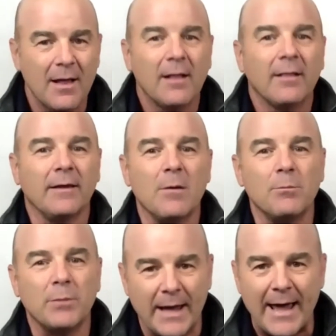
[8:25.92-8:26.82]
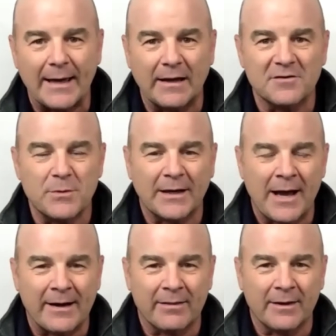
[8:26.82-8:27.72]
The MBA gives me kind
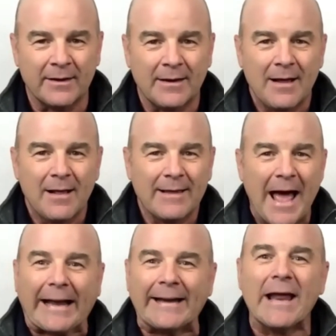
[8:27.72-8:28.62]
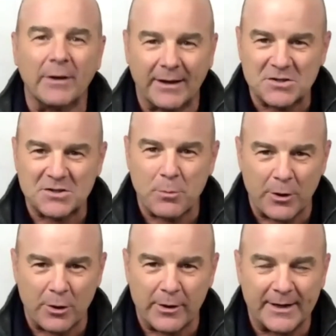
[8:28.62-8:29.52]
of the academic
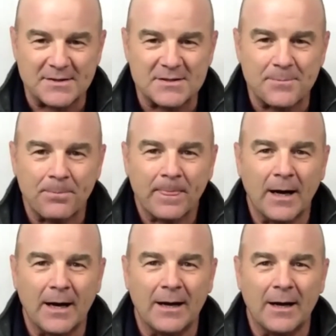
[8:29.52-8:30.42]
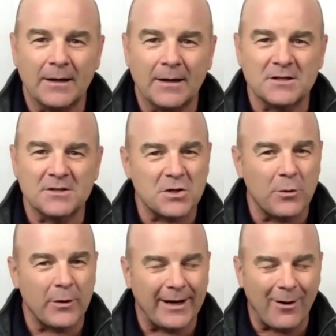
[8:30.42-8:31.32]
experience. So
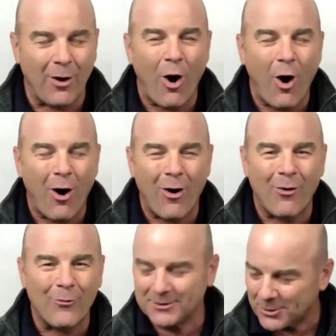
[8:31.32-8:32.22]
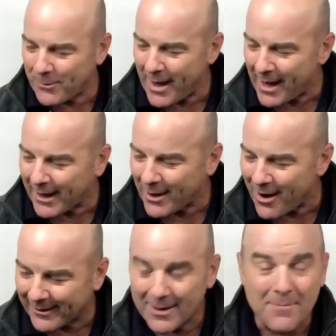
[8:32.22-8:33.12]
it all, when you look back on
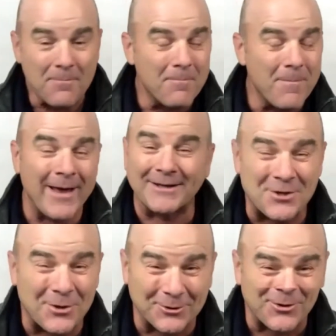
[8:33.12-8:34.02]
it, makes total